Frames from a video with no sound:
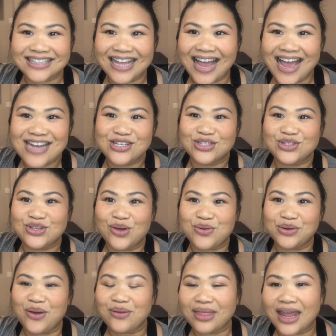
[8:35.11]
I just don't
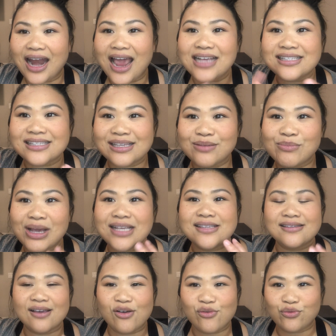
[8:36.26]
know that I see
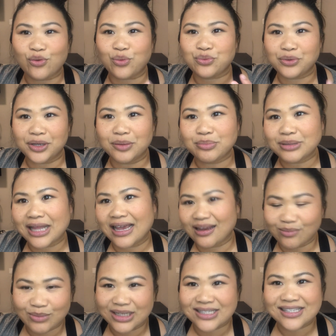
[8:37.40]
myself
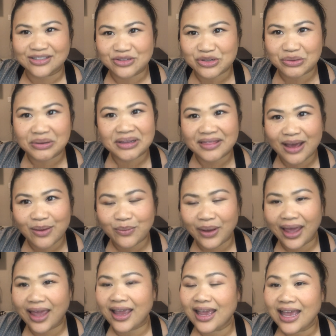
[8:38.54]
reapplying my sunscreen that
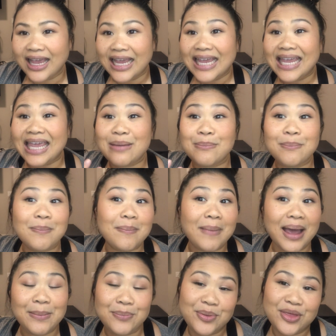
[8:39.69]
way. It
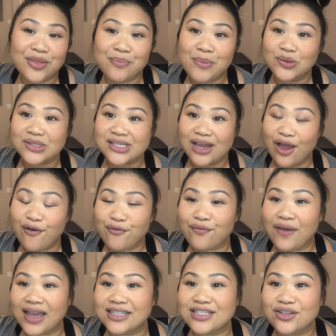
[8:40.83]
might be the most
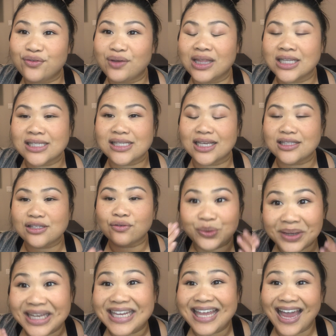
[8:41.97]
effective in the sense of you
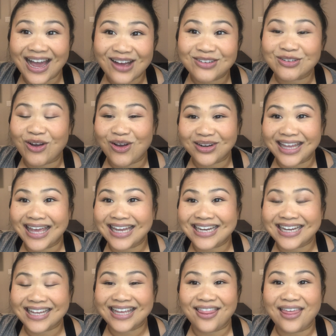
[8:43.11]
can count on
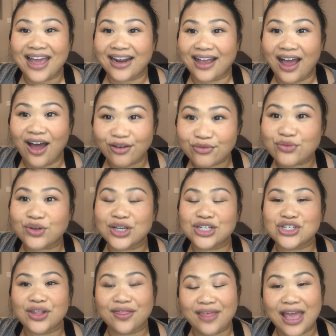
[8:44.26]
getting that
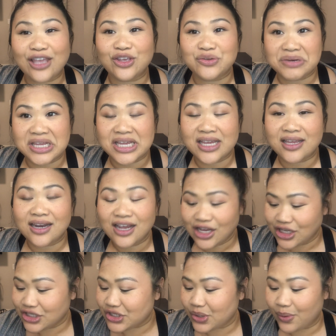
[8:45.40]
coverage that you need.
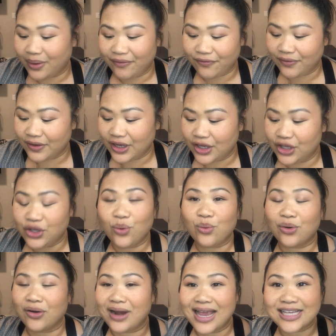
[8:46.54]
So if
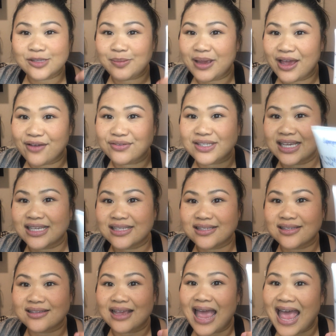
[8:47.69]
your SPF
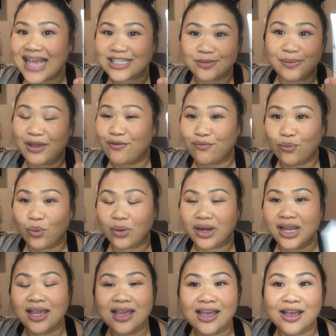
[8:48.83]
says SPF
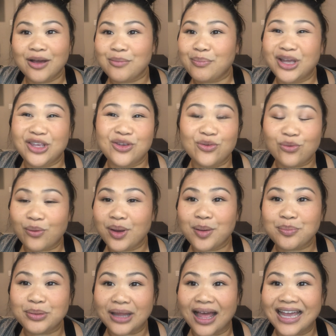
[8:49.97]
40, by you
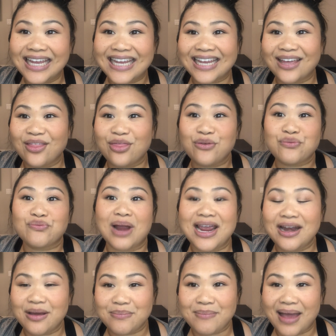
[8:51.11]
reapplying the
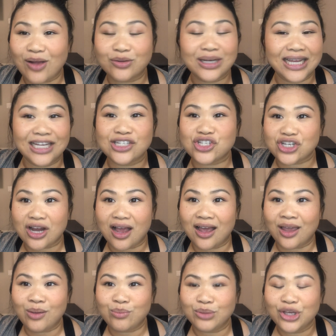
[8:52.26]
right amount each
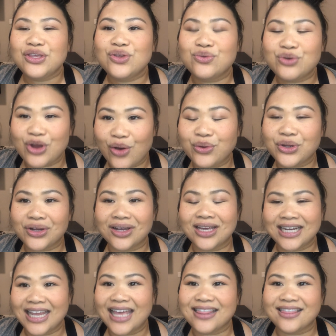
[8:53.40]
time, you know you're
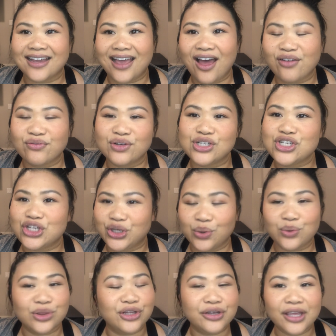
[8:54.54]
gonna get the coverage
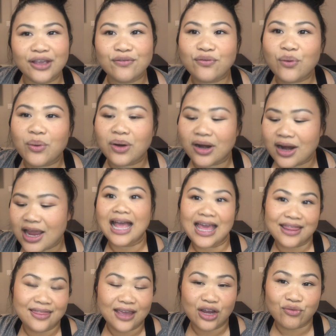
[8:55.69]
you're looking for. I
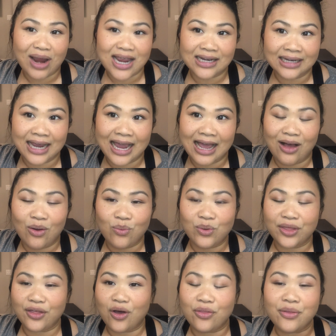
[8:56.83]
think right now
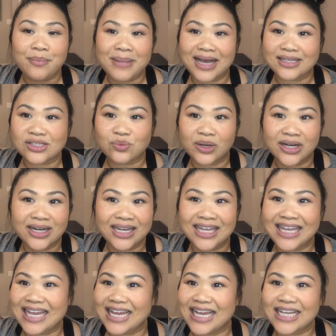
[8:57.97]
with all the mask
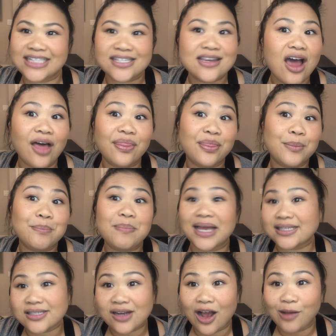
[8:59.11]
wearing, it's not the
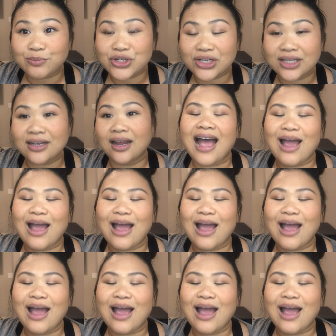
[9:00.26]
best option.